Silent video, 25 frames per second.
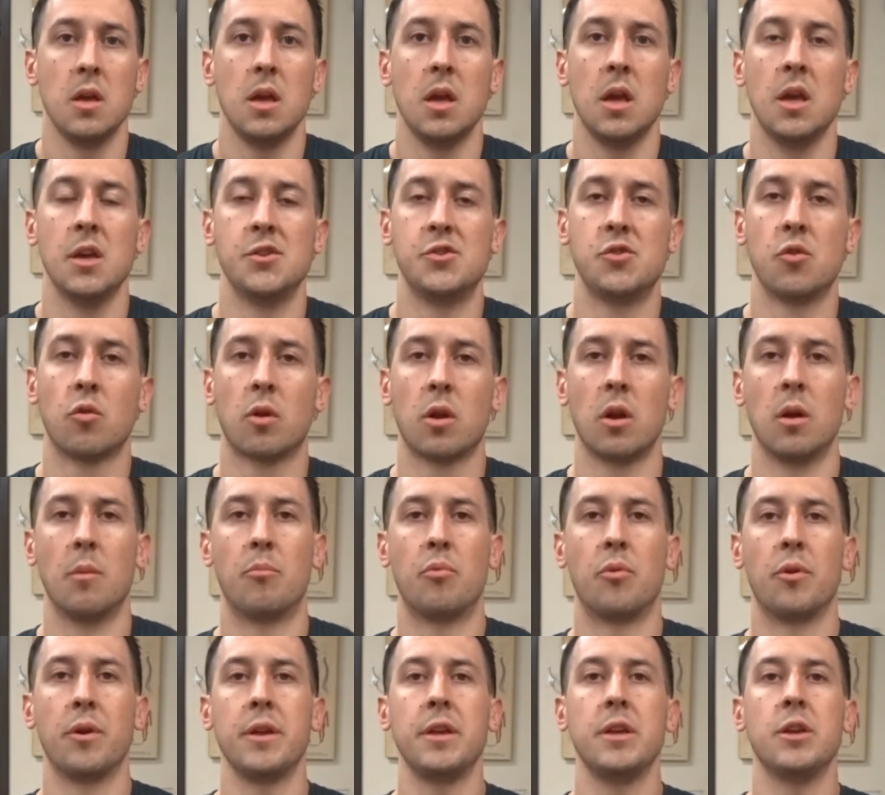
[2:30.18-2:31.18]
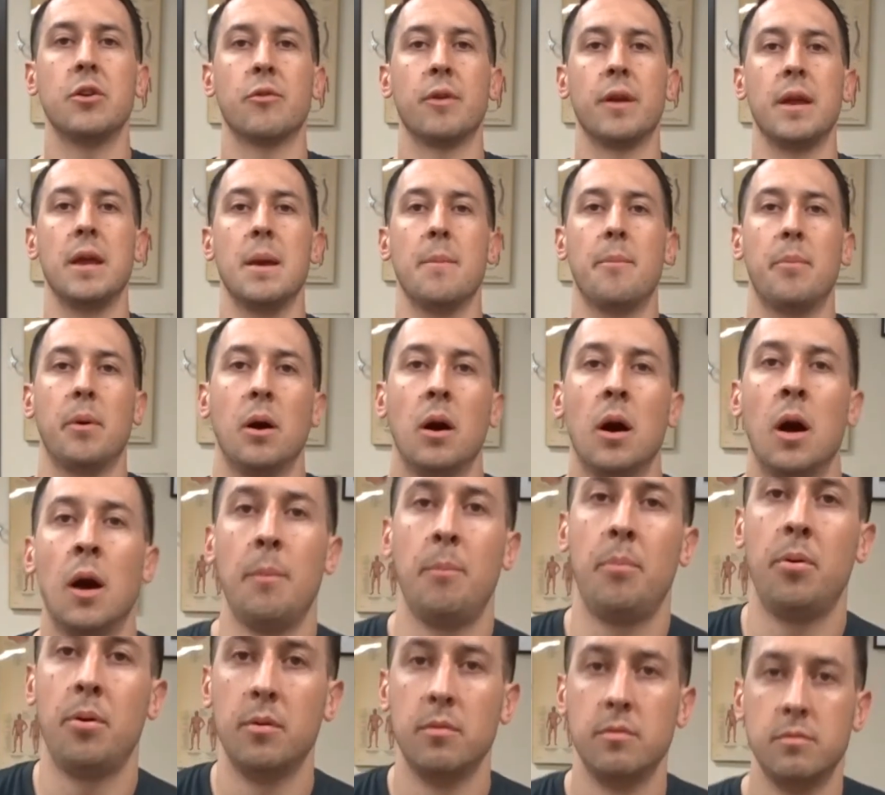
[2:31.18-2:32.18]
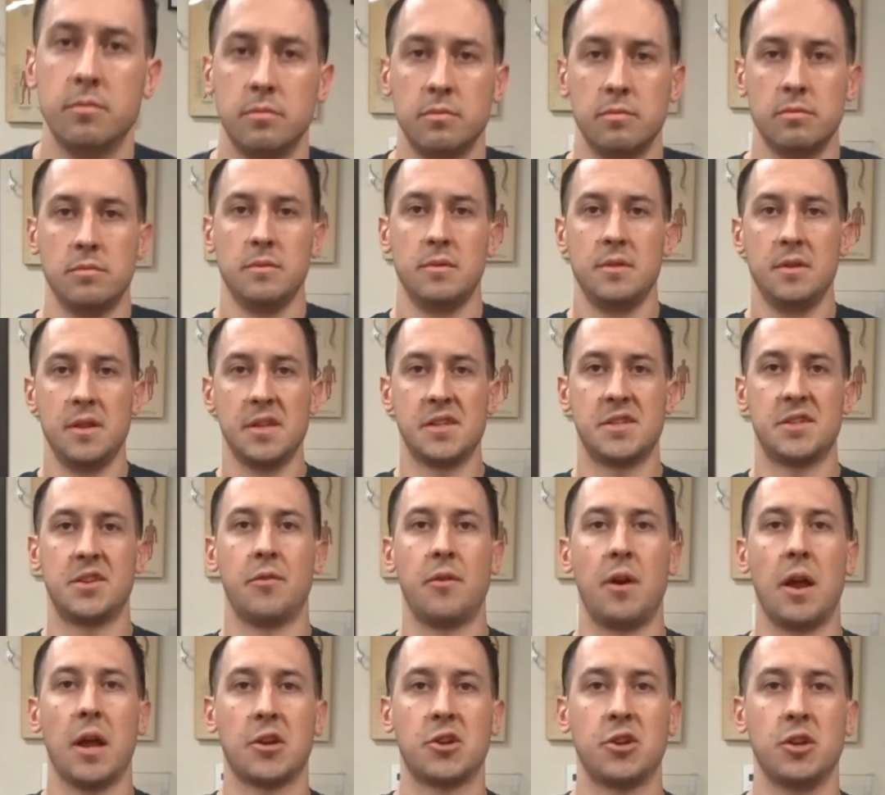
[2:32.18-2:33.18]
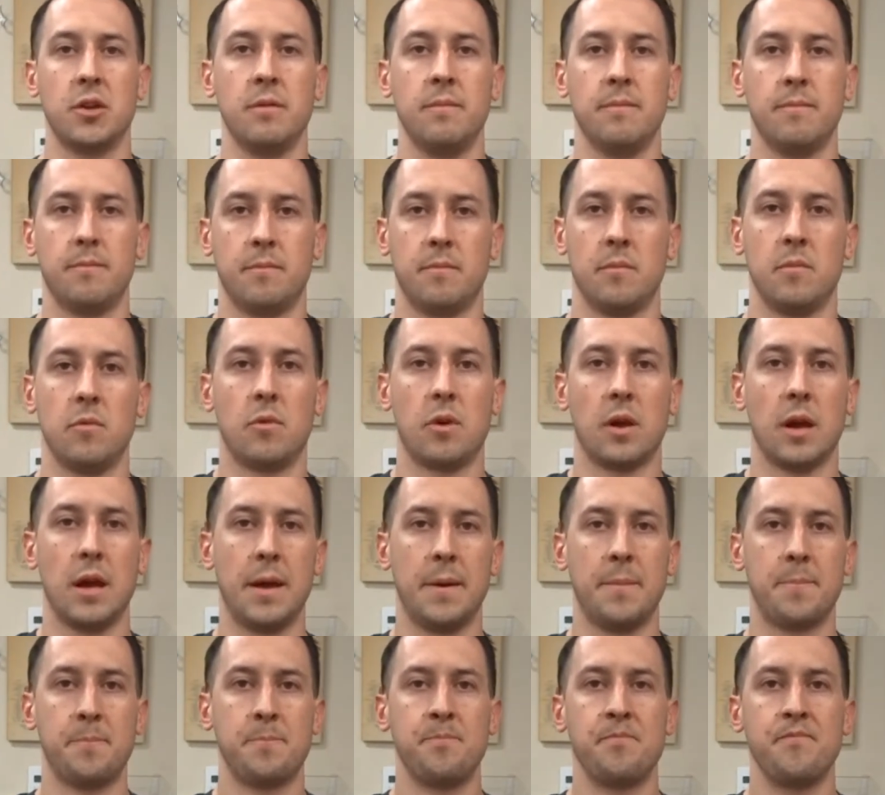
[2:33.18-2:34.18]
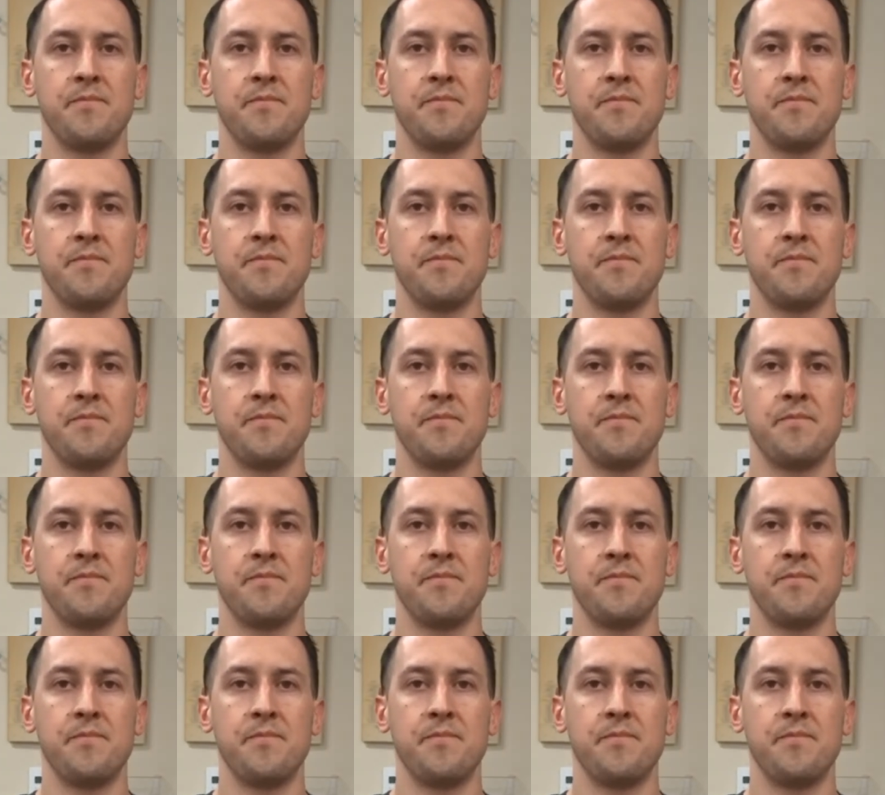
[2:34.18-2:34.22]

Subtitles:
is you're going to bring your hip up this direction, okay?